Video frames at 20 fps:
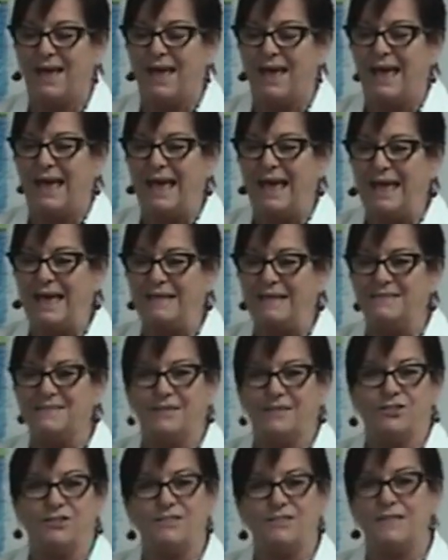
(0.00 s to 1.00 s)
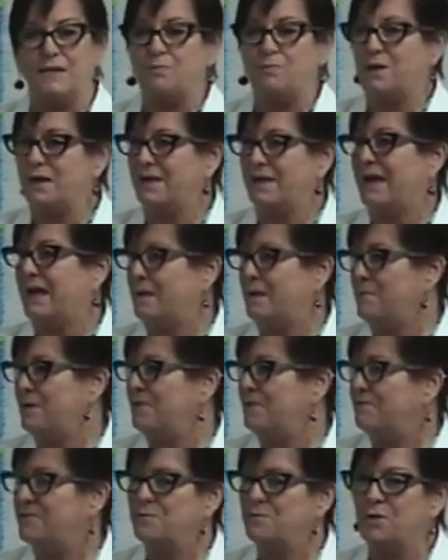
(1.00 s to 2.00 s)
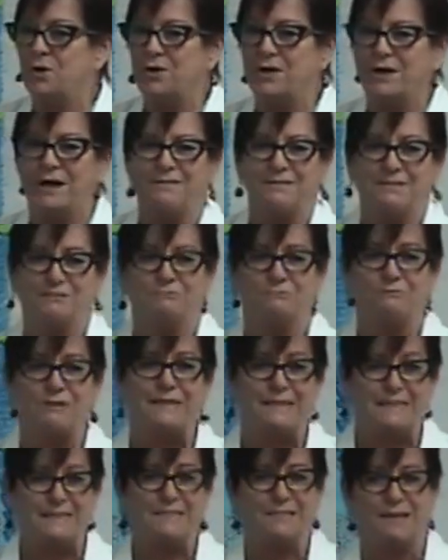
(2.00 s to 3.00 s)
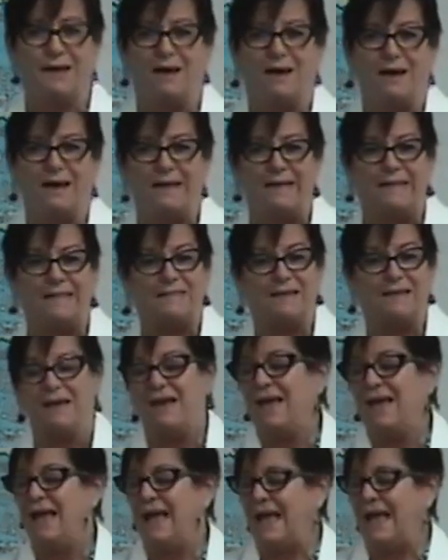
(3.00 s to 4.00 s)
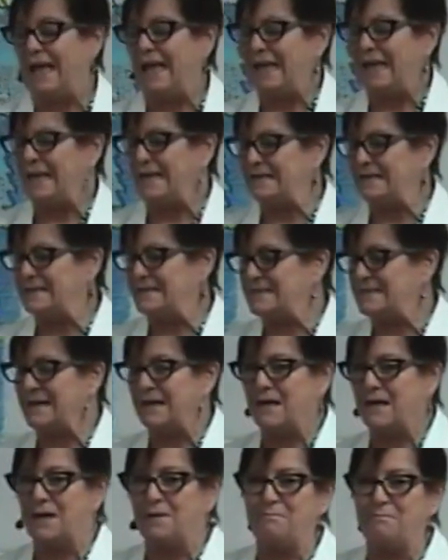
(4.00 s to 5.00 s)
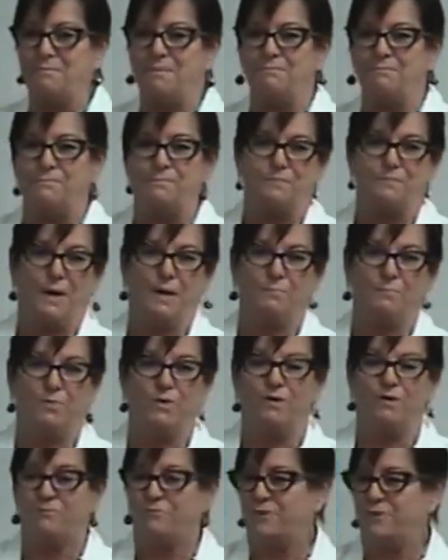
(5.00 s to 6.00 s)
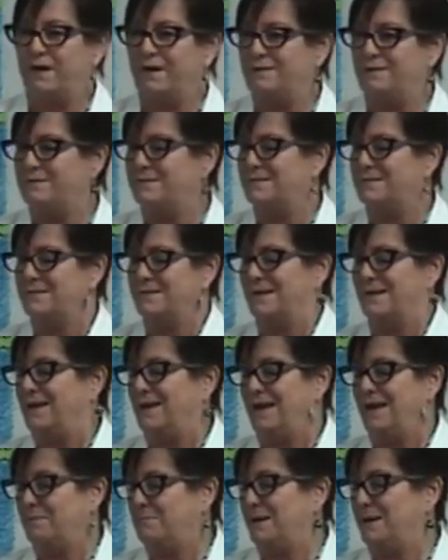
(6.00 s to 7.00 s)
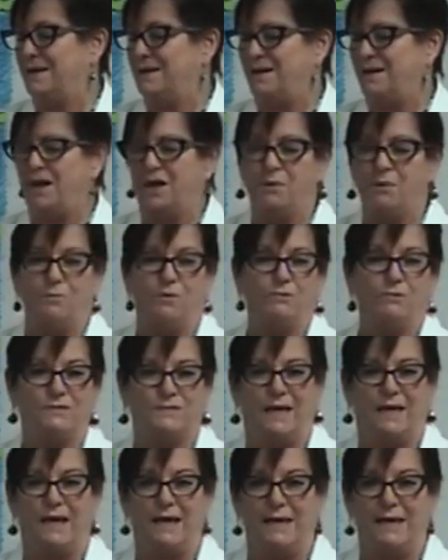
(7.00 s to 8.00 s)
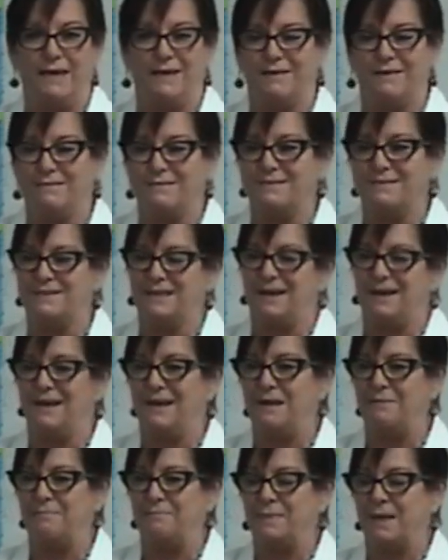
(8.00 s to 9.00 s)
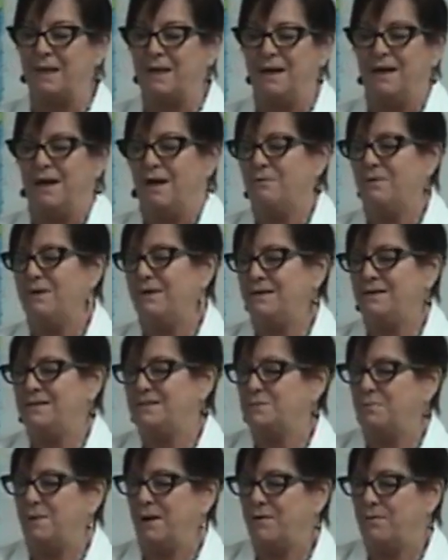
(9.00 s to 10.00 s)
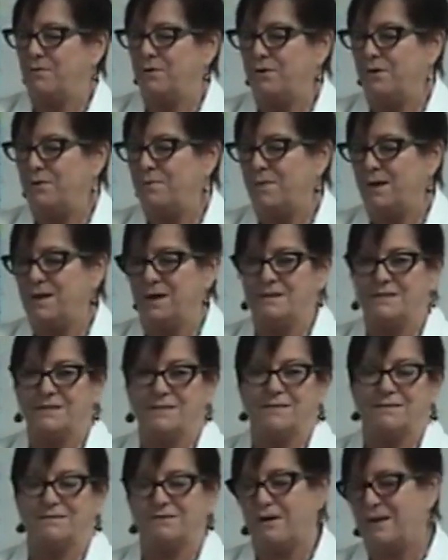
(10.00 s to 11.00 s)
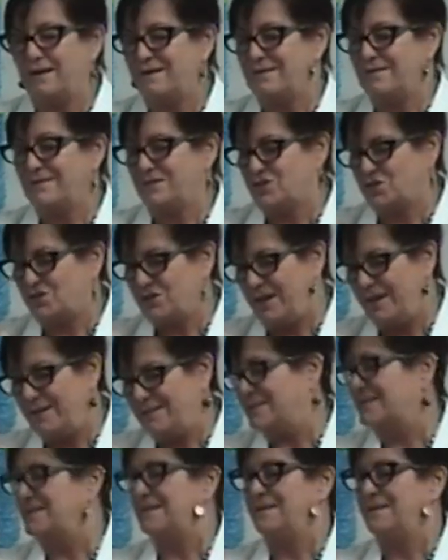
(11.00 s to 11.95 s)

And so she said, "Well, I came home from work, I was really tired, and my boyfriend had been at home all day, and I went into my room and I just got under the sheets and